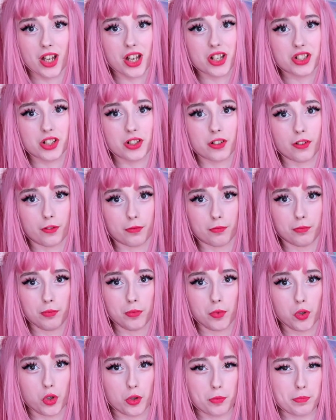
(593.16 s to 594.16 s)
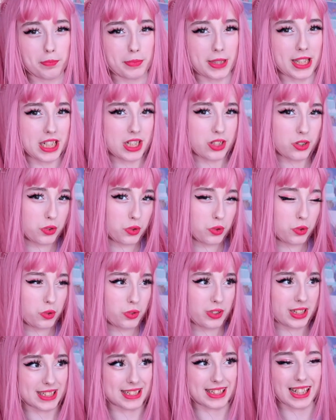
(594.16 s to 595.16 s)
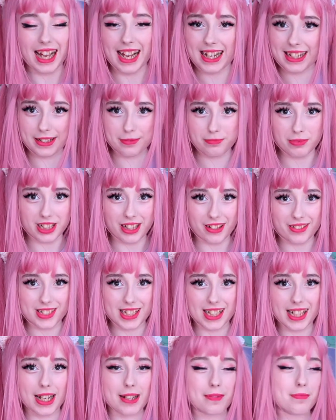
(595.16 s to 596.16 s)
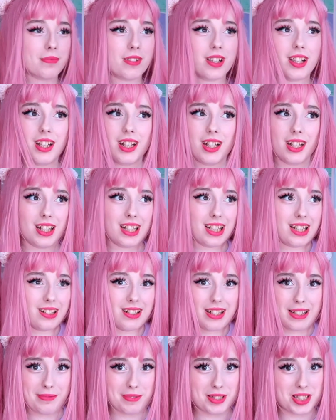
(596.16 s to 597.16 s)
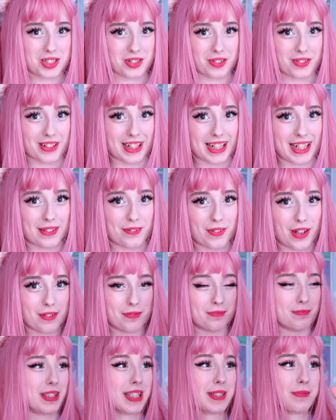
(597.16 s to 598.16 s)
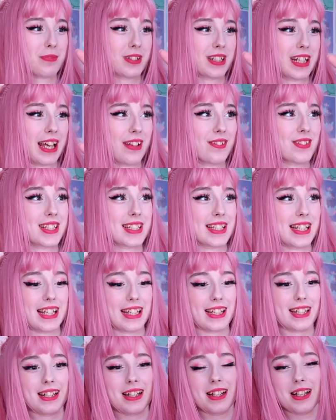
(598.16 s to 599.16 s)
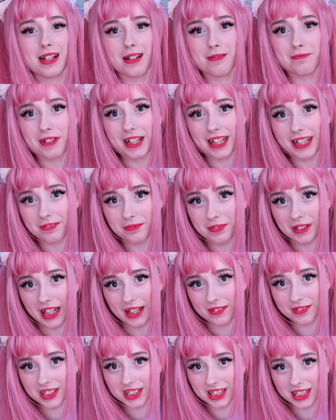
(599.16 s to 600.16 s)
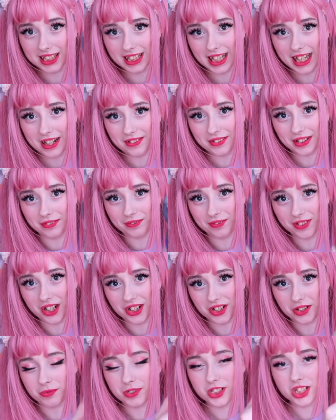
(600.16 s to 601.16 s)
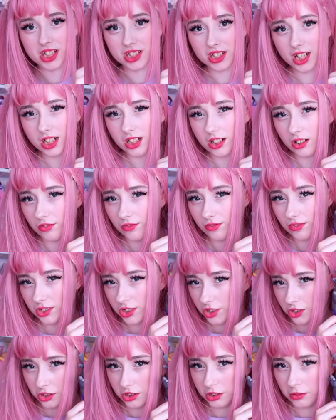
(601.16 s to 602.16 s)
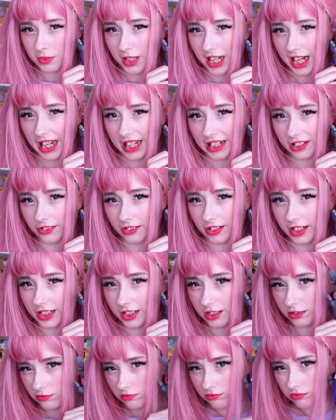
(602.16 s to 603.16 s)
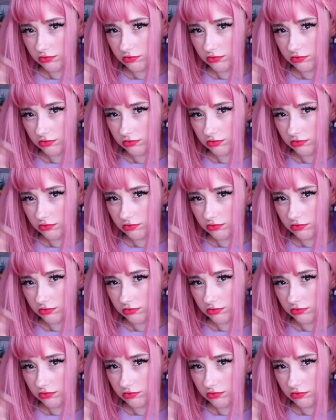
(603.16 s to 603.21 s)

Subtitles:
version of Morpeko. Is that how you pronounce the name? I'm sorry if I've mispronounced it, But we have the Galarian version, which is like super angry.